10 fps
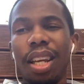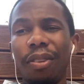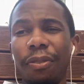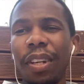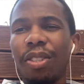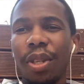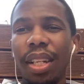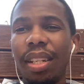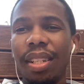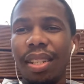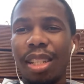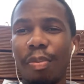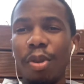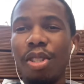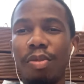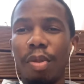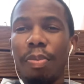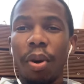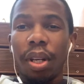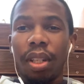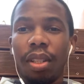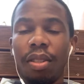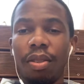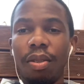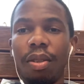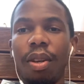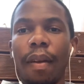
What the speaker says: In fact, trading is supposed to be boring, you know,